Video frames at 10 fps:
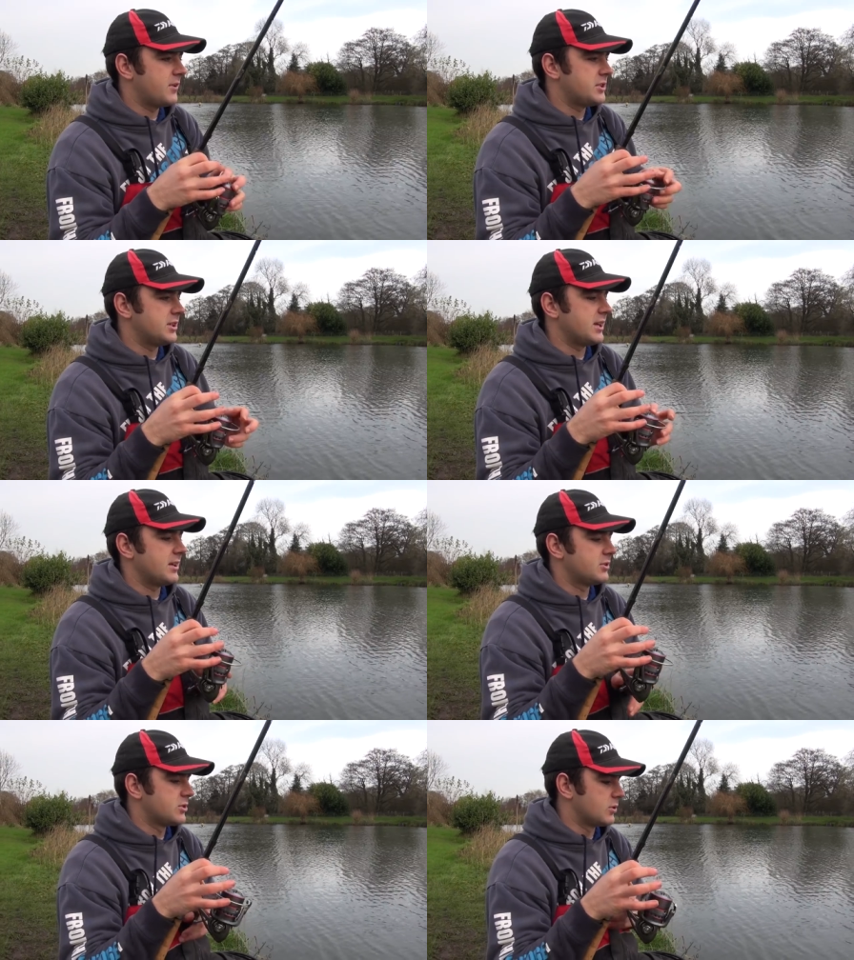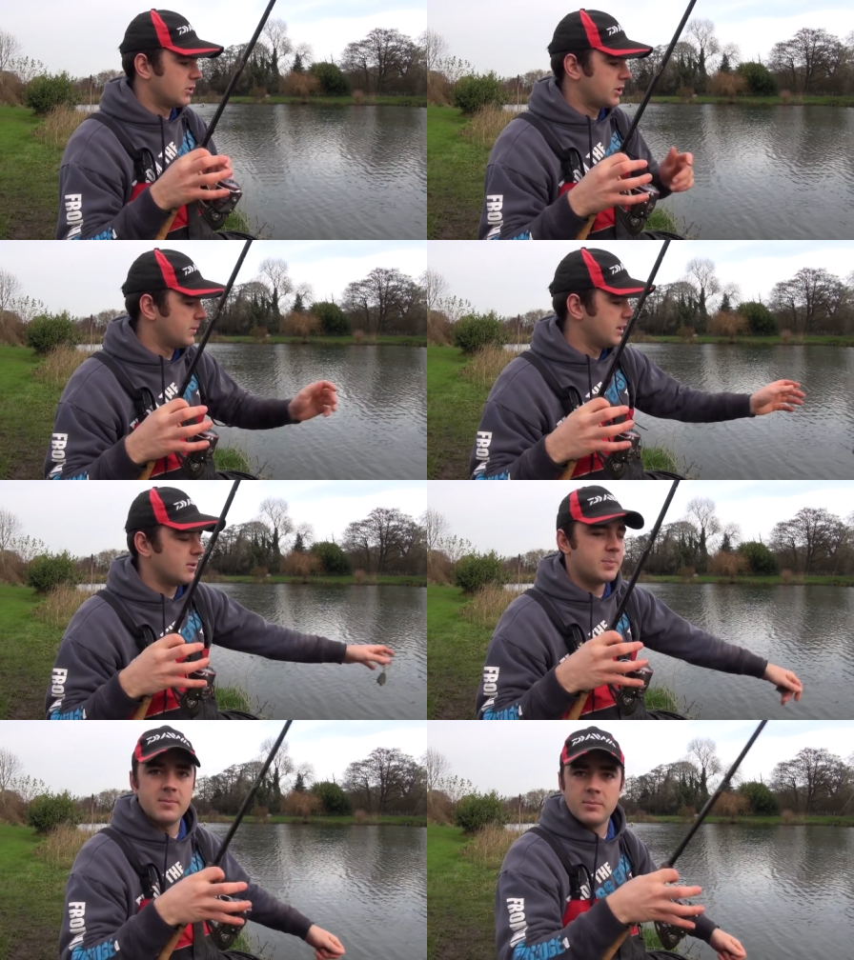fishing again to talk you a
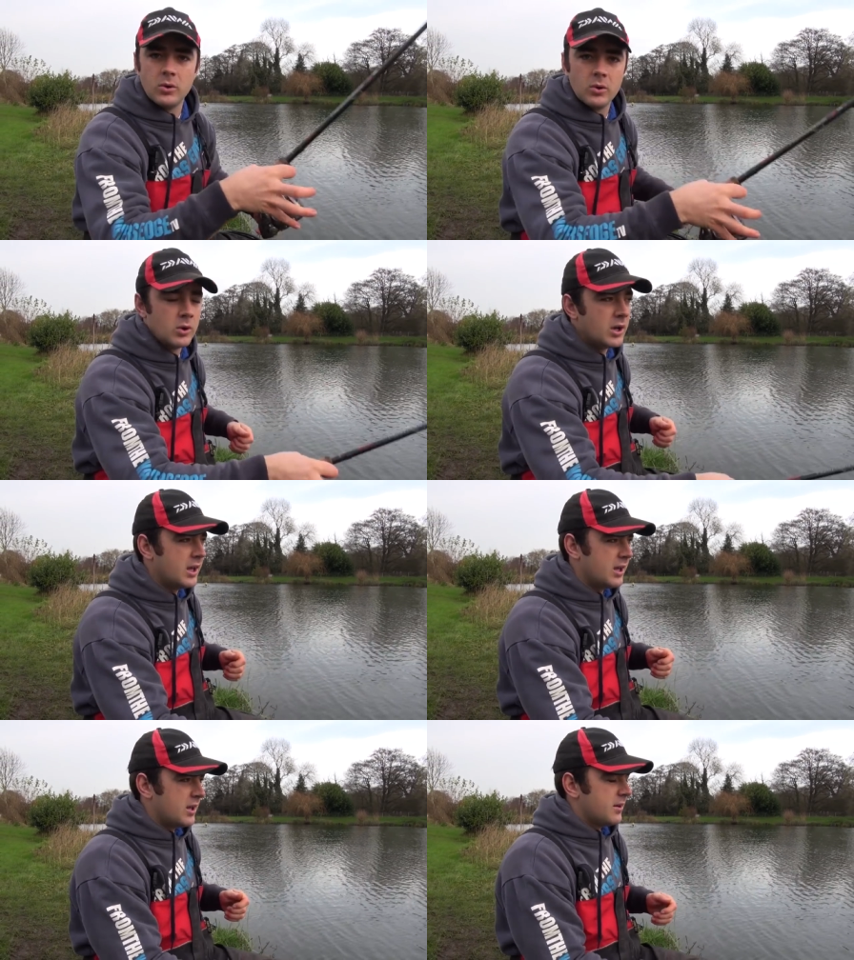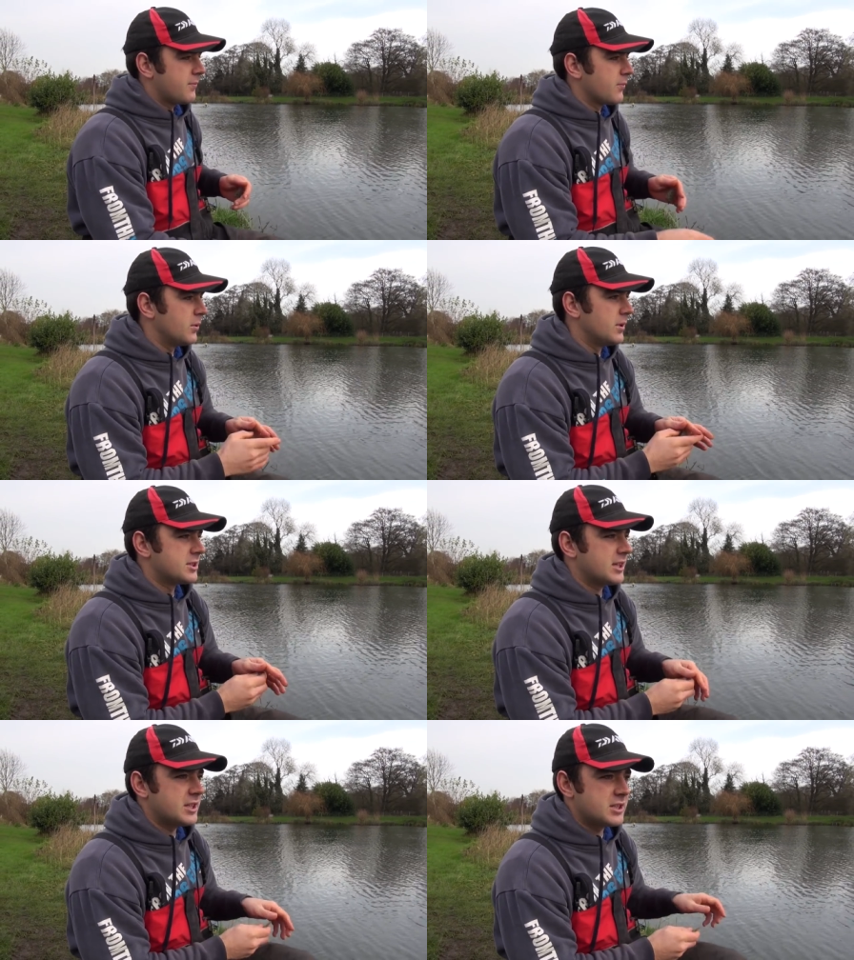little bit more through the
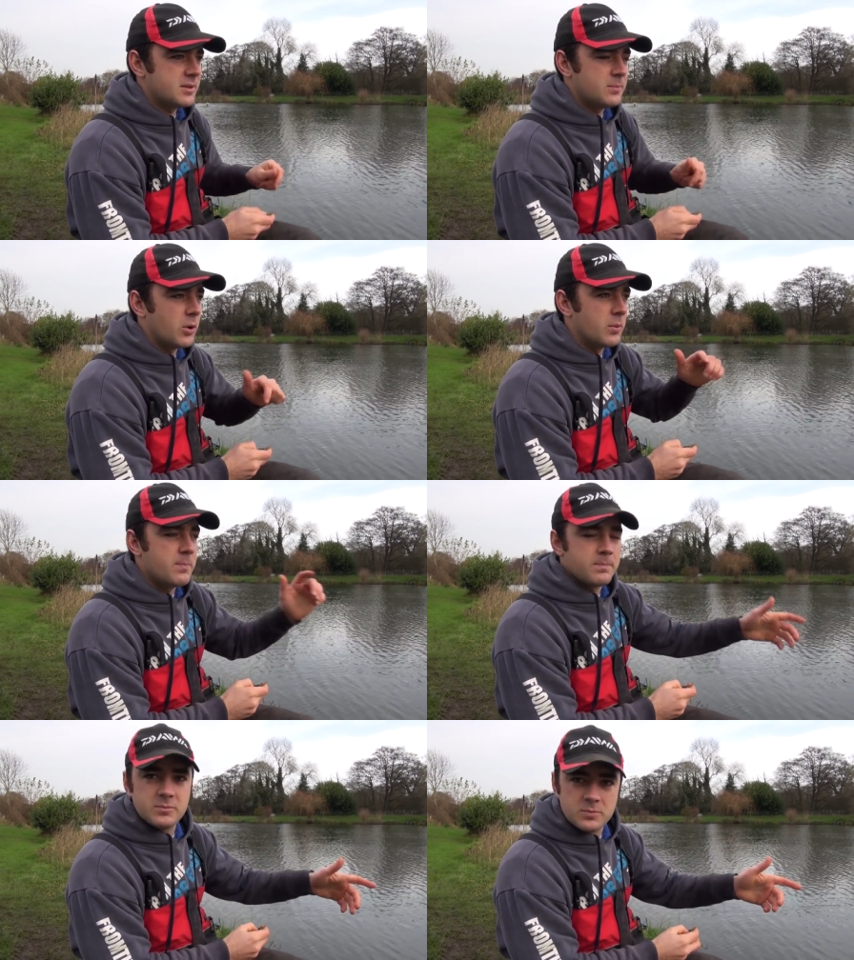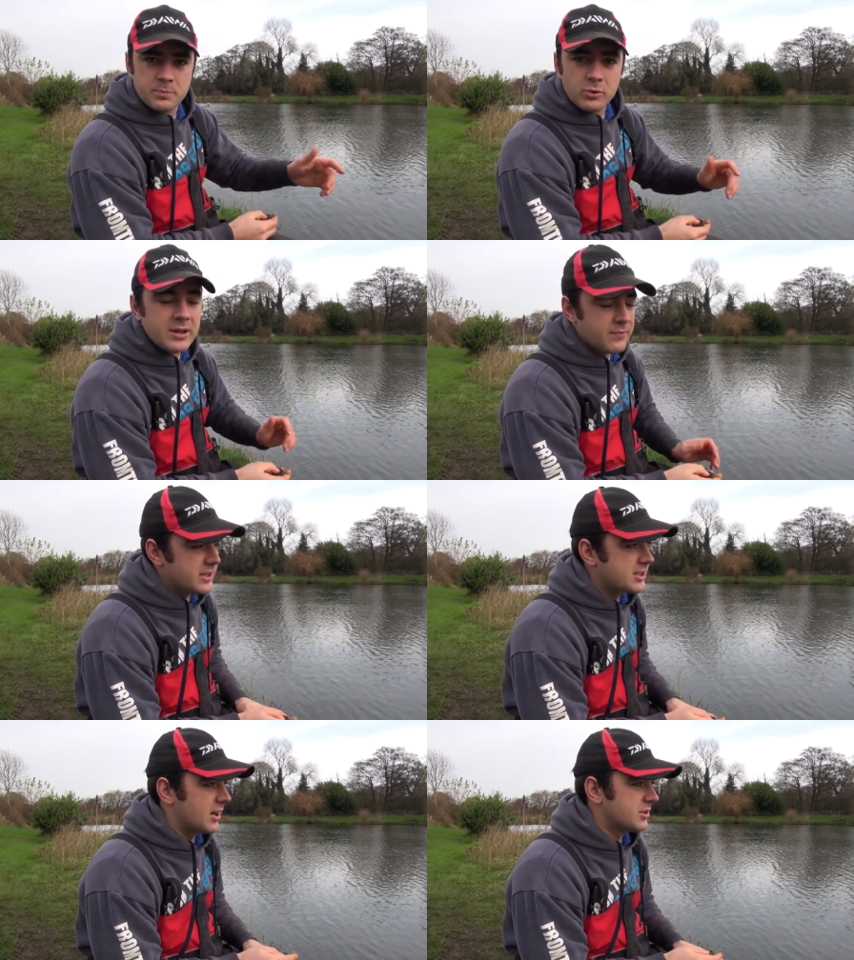session and what we
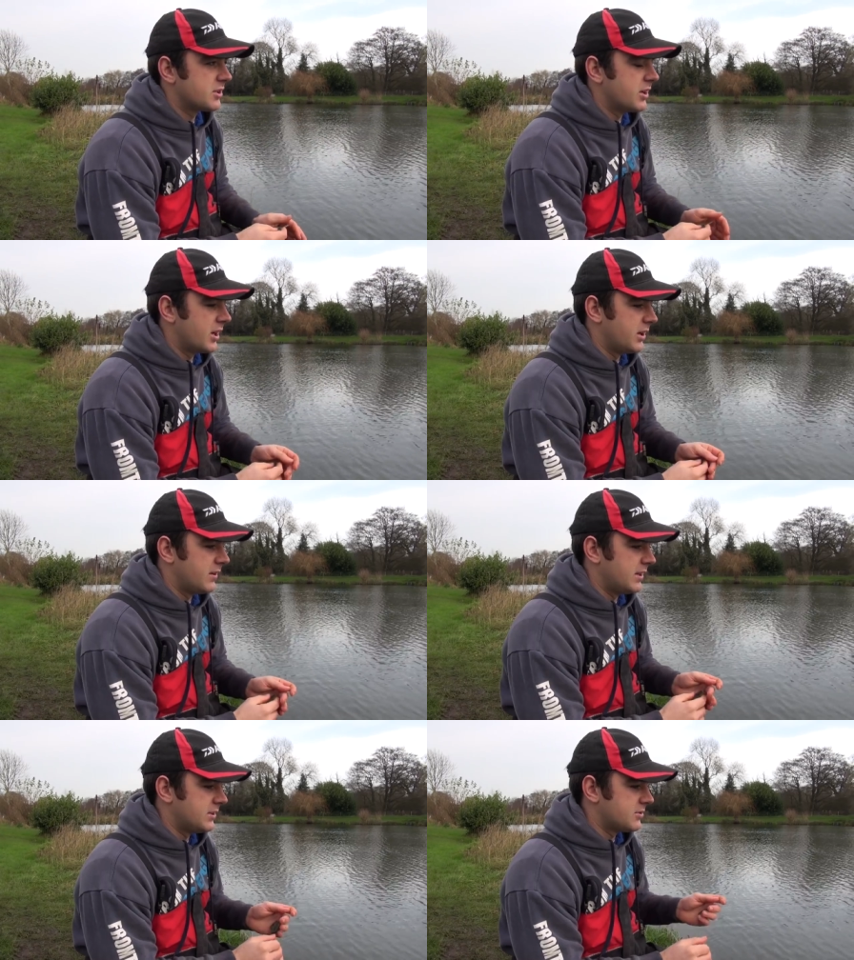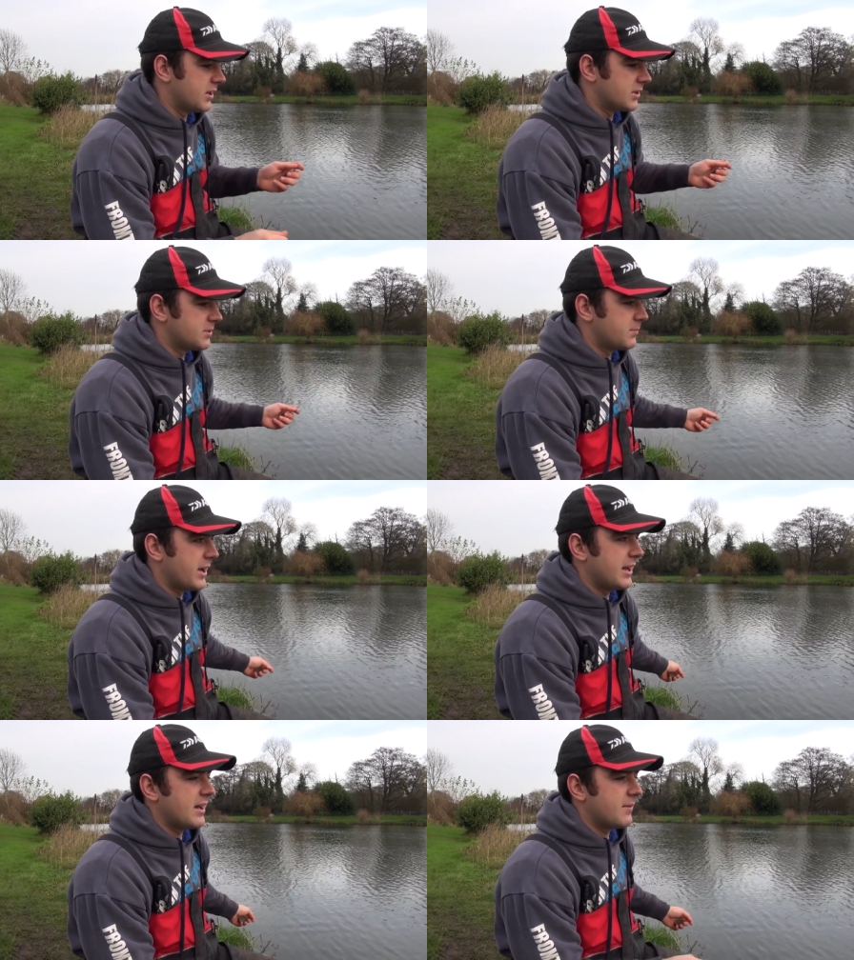briefly touched on earlier in the introduction,
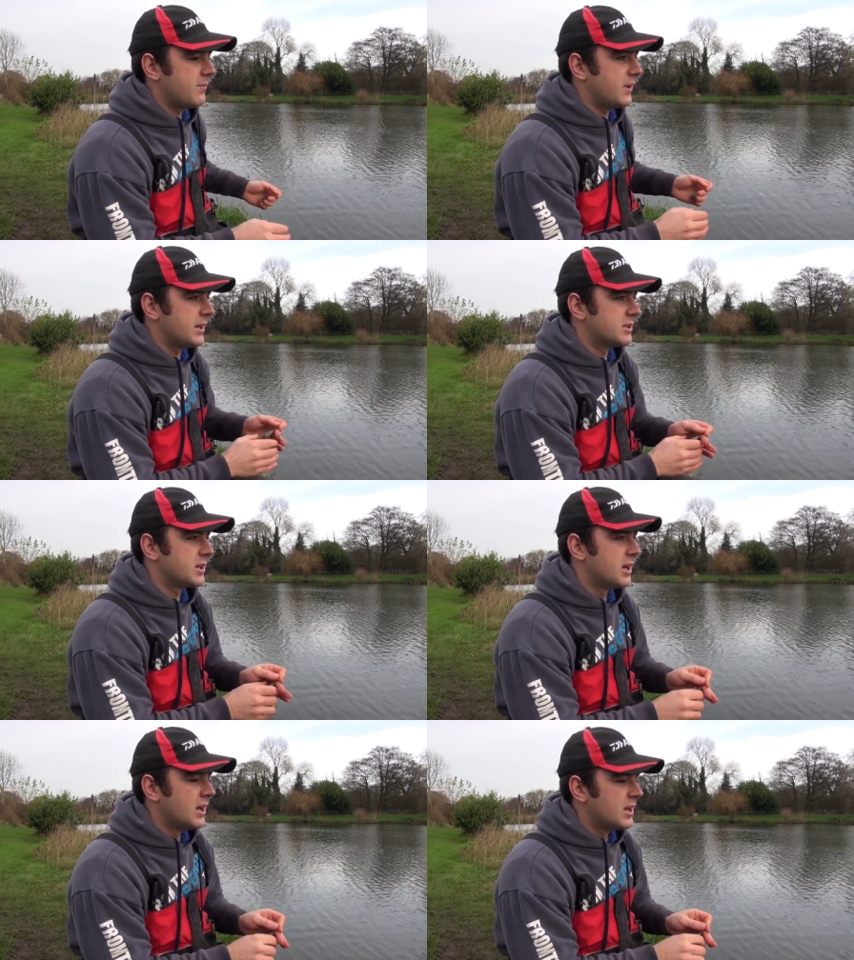playing that fish.